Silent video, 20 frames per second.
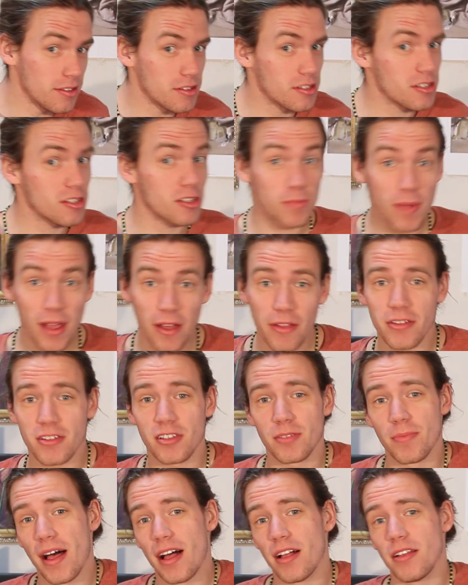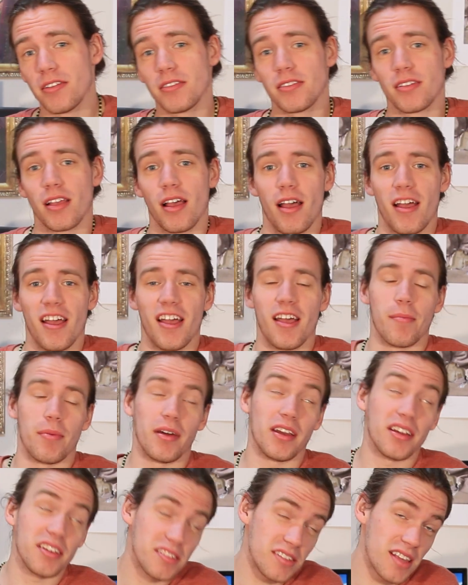smell the smells.
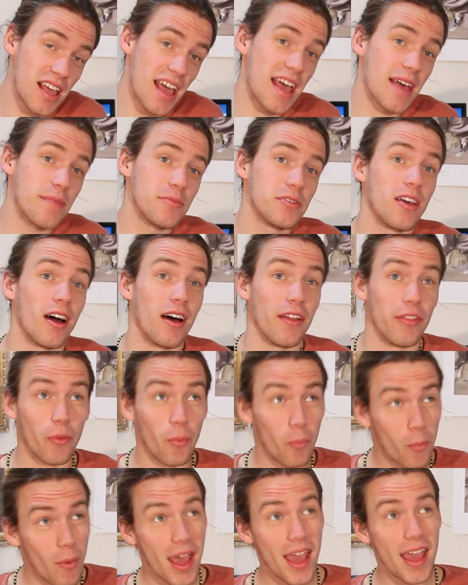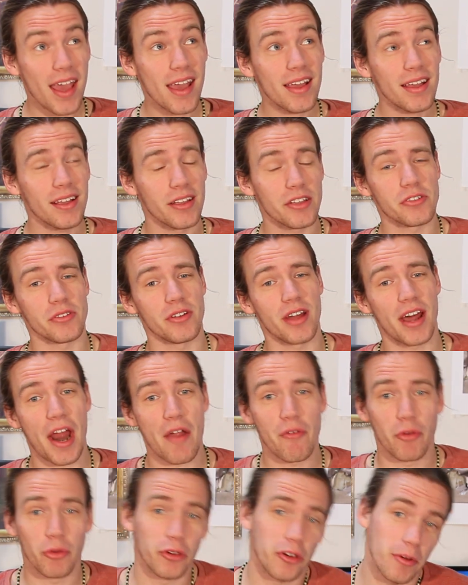But exams got in the way, so not
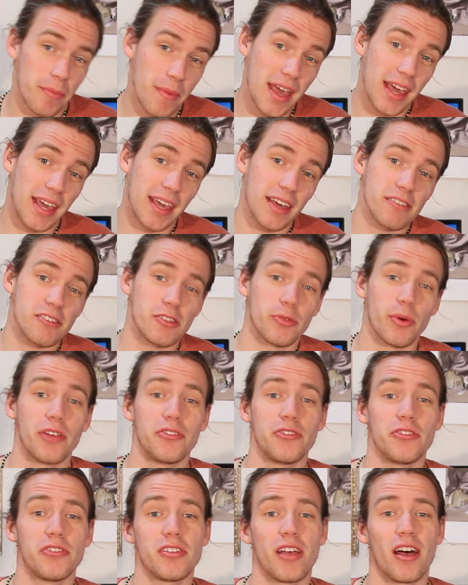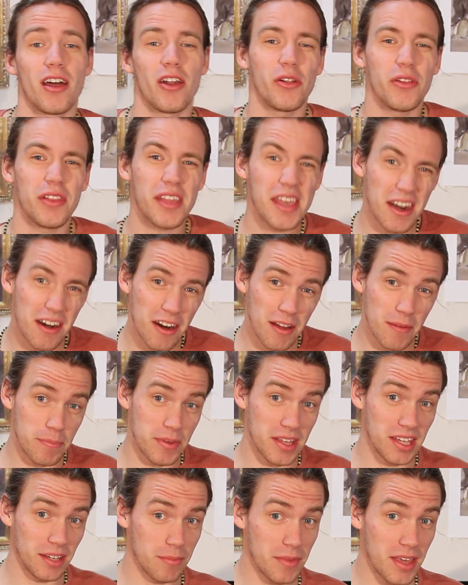everyone could make it. So as you saw, it only ended up
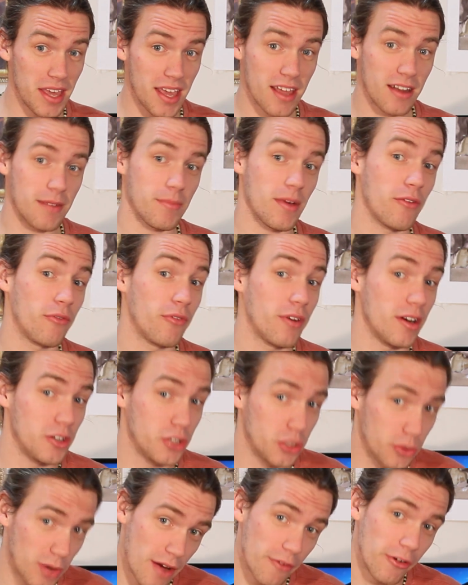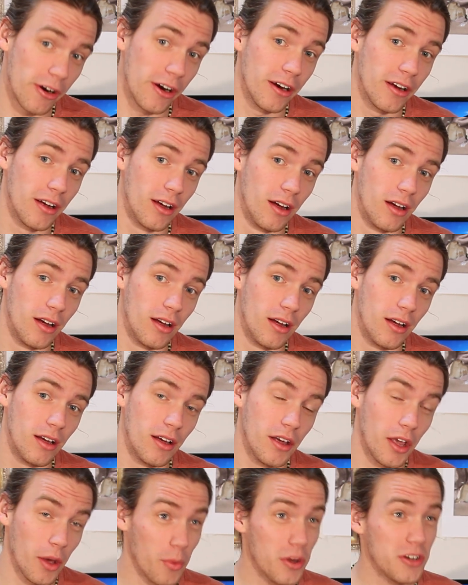being me and my friend Trevor.
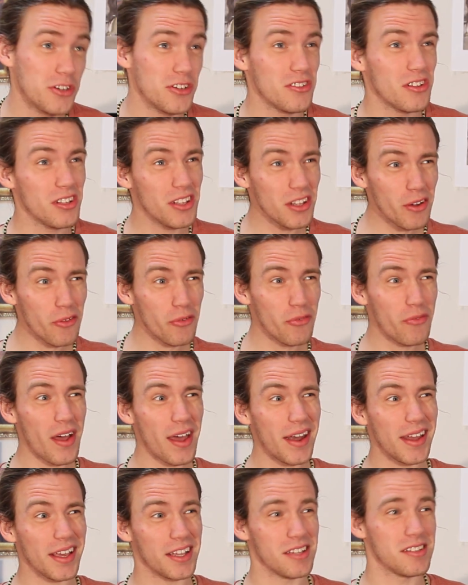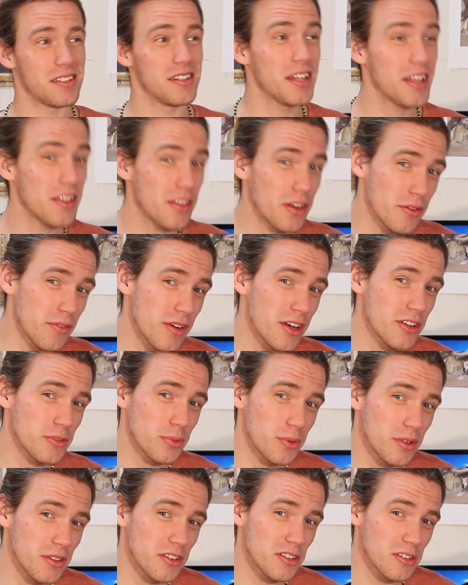Which is a little funny, because neither of us
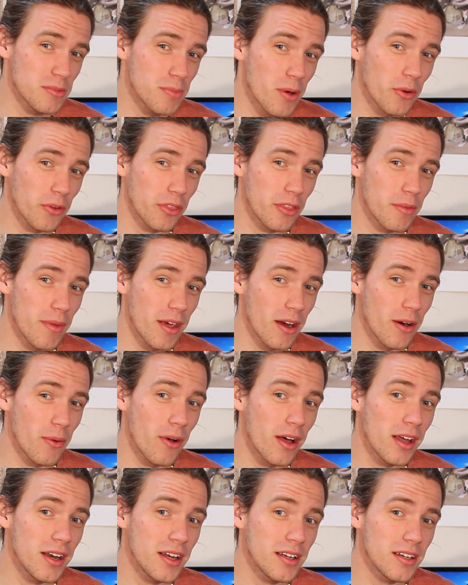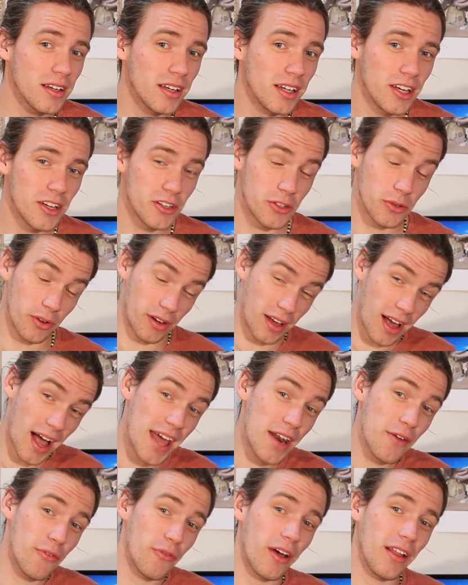really smoked the marijuana, so it
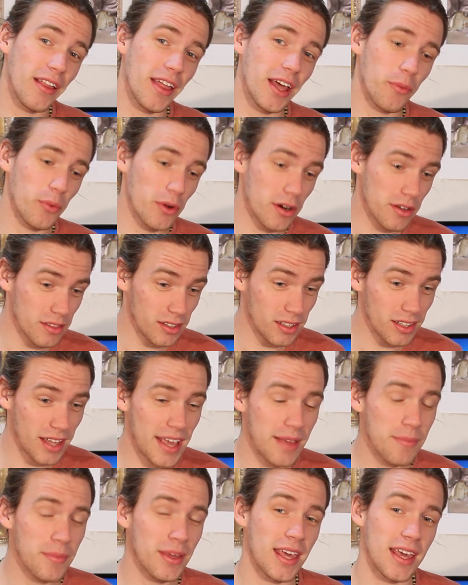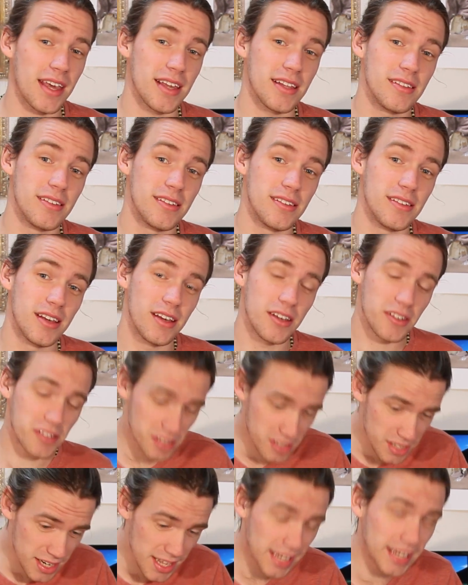kind of felt like we were the lame kids
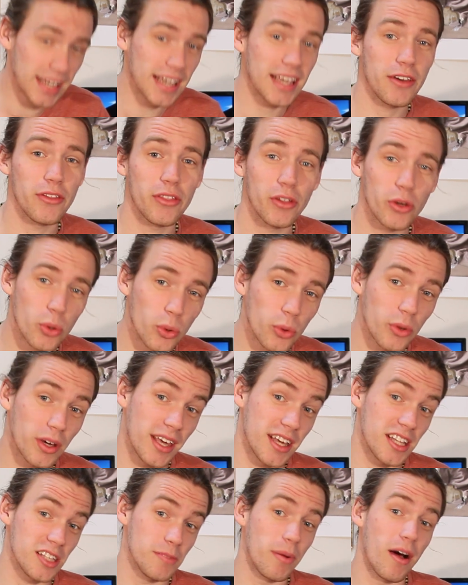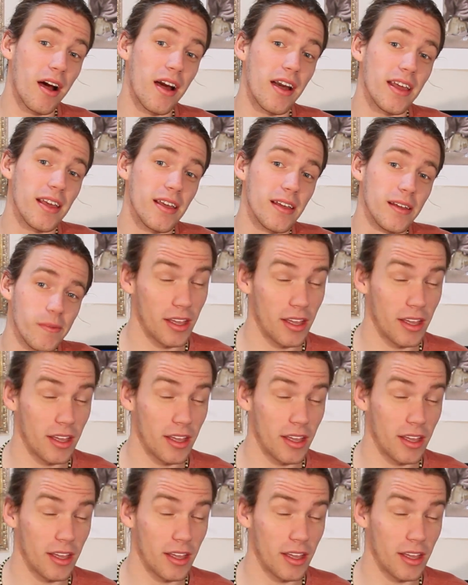sneaking into the cool kids' party.